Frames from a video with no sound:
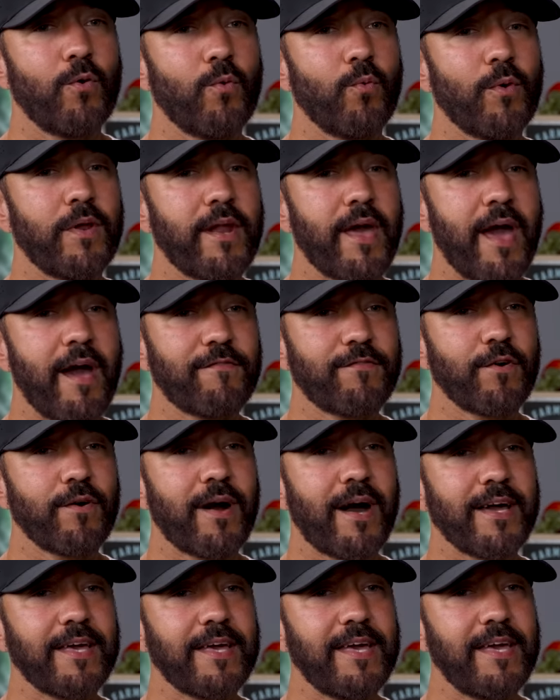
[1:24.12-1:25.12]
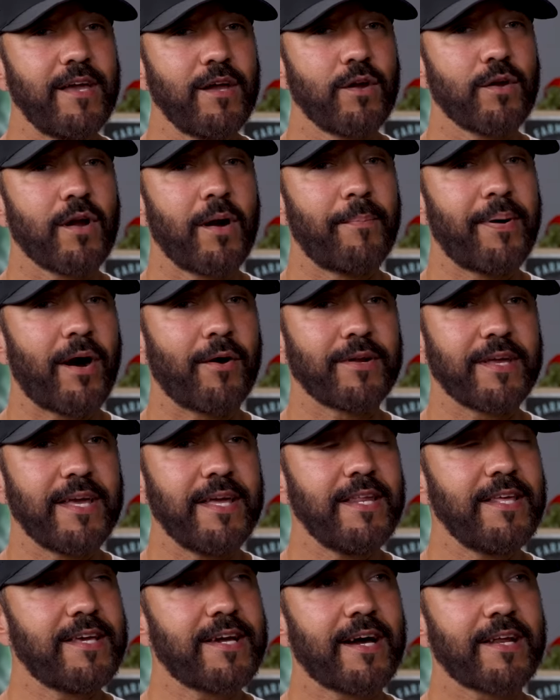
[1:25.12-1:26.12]
whenever I hear about
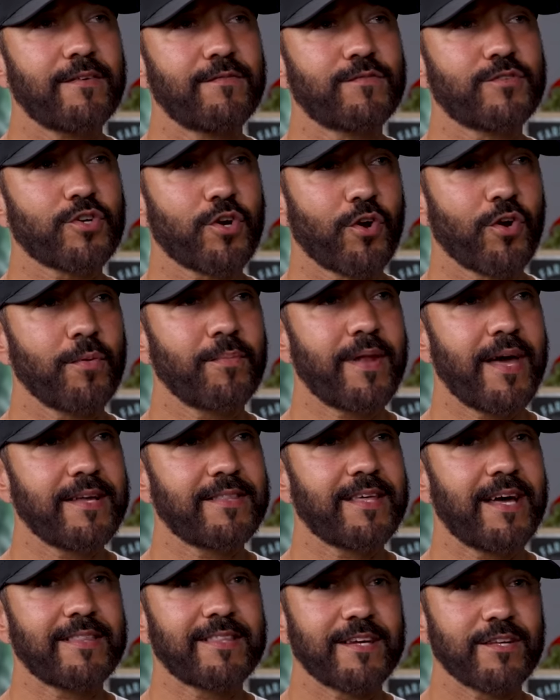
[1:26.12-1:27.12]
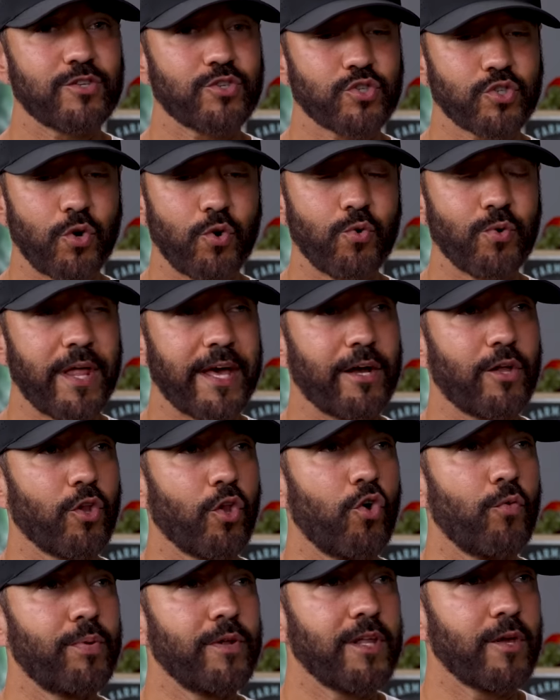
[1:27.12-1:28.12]
any kind of term like that that is so like
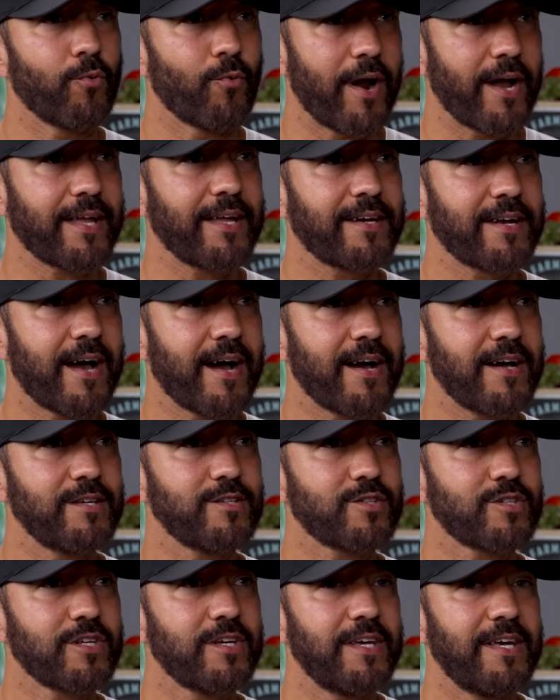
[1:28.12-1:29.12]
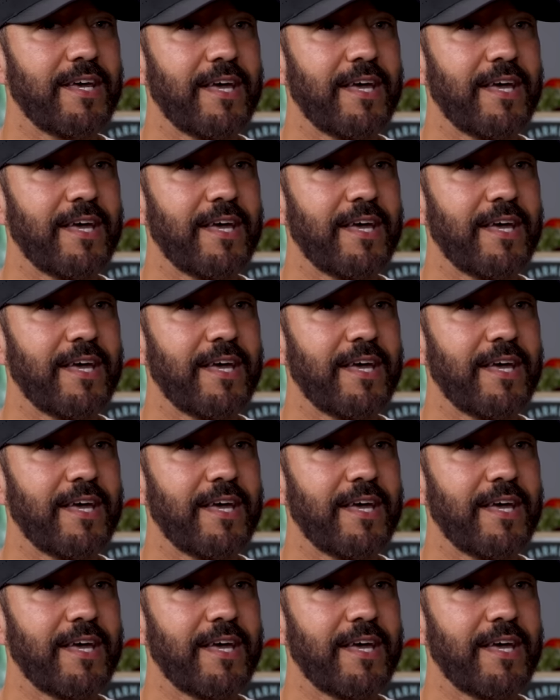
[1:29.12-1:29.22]
globally recognized,